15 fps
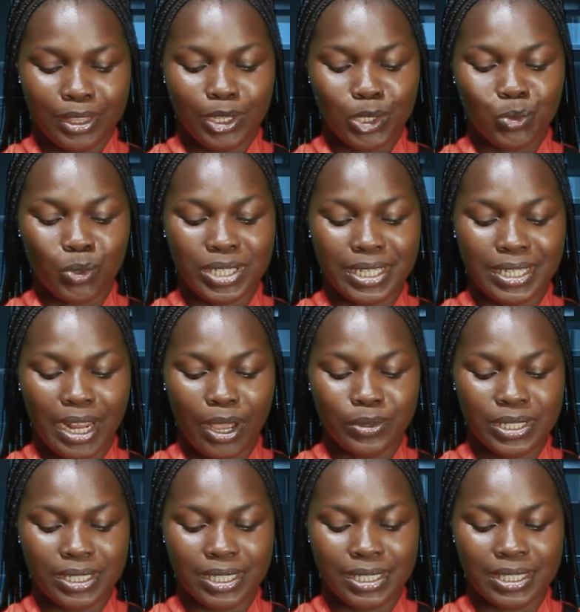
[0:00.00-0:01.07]
This was
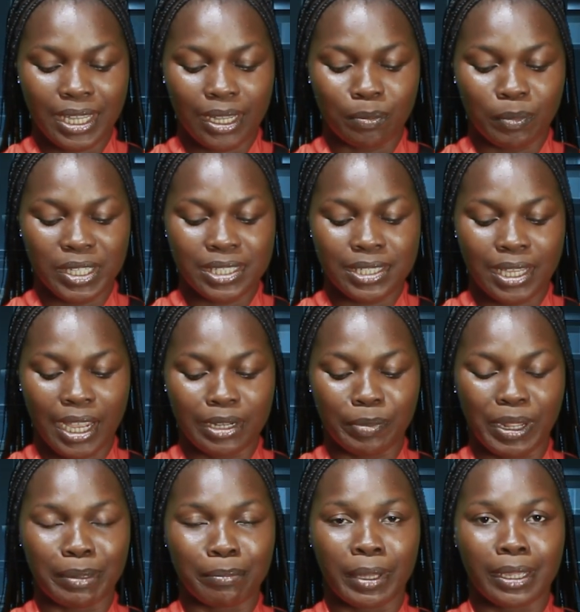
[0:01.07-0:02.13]
announced in a statement signed
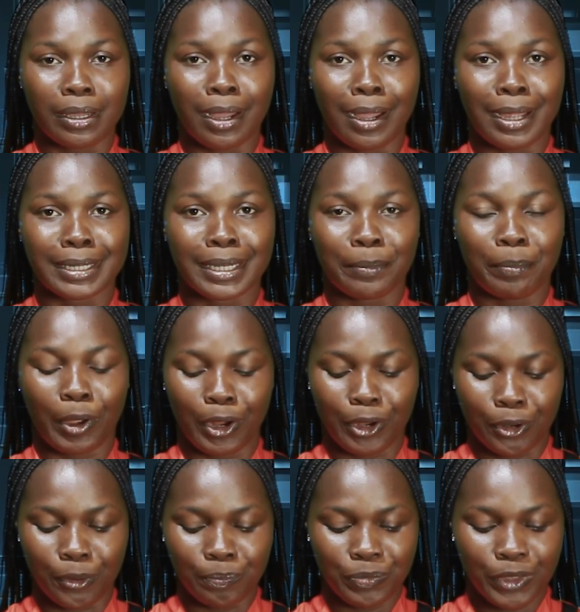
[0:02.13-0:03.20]
by Gbenga
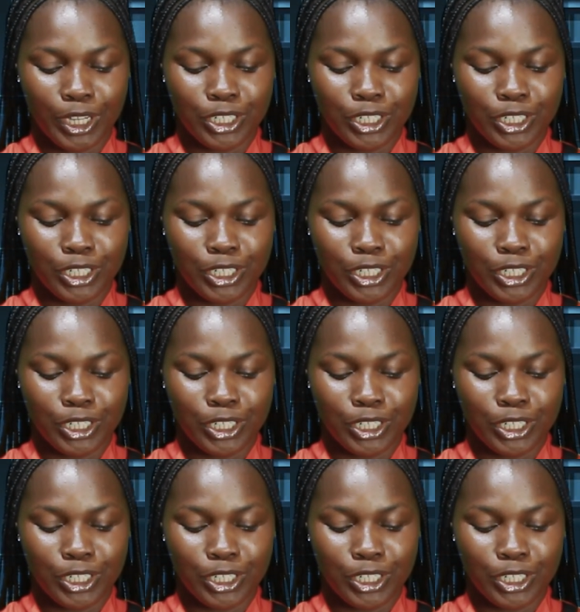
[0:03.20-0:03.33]
Adebayo,